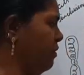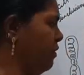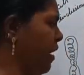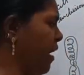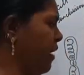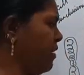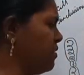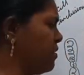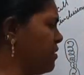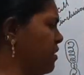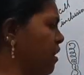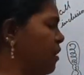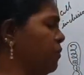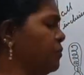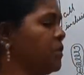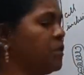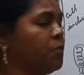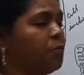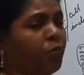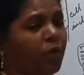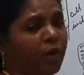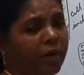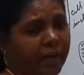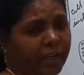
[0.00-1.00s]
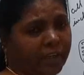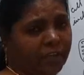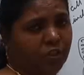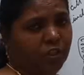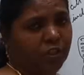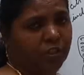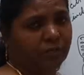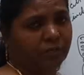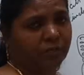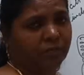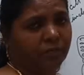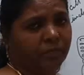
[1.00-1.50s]
Next comes
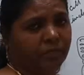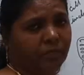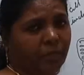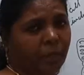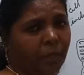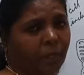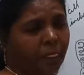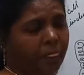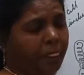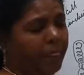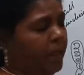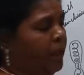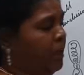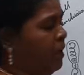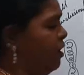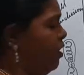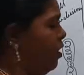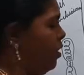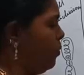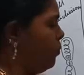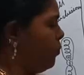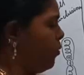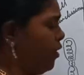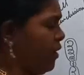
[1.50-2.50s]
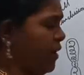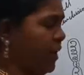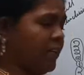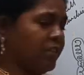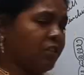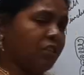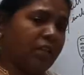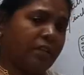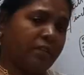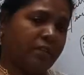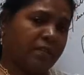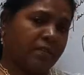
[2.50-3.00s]
protection.
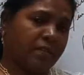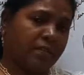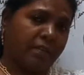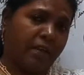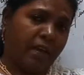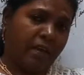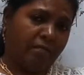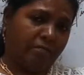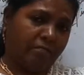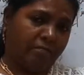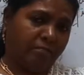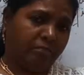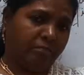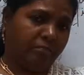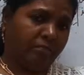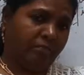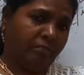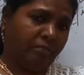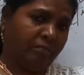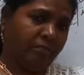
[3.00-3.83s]
Protection, the skin.